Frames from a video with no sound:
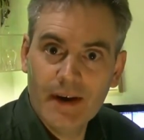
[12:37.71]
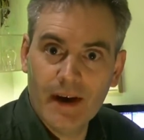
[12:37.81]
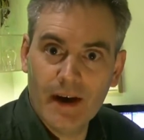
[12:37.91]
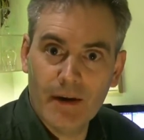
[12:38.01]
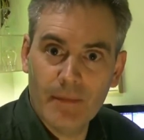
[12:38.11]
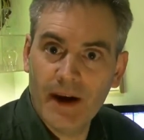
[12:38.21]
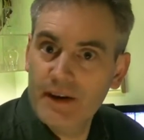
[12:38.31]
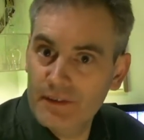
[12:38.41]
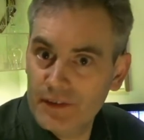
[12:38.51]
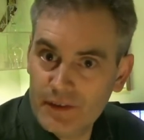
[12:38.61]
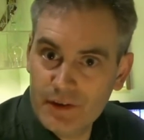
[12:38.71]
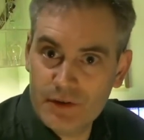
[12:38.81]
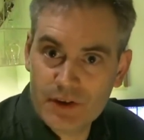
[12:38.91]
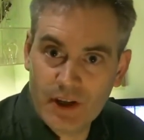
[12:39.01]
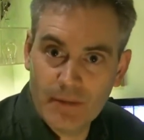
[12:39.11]
And you
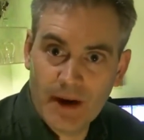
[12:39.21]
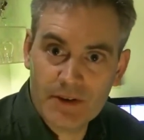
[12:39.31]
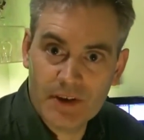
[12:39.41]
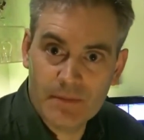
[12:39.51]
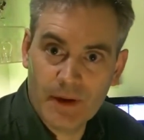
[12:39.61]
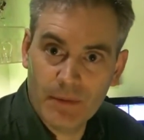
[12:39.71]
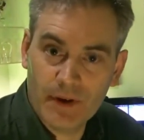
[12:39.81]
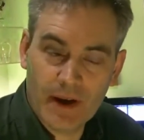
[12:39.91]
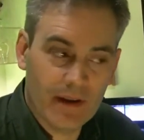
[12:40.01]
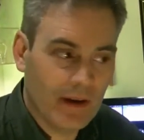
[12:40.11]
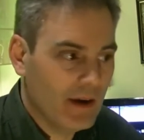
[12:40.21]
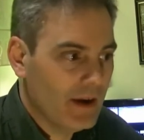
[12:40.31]
just kind of bash these people together.